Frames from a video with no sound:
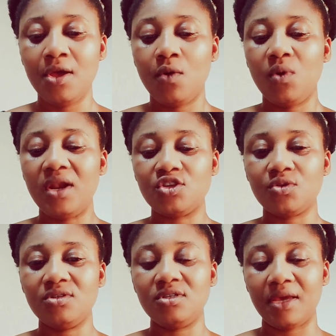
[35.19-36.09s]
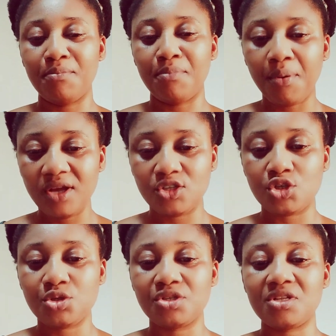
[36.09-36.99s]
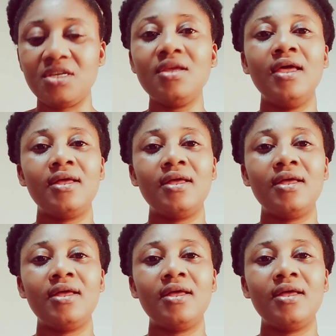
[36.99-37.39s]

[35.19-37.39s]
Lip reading: When I saw this, I prayed seriously.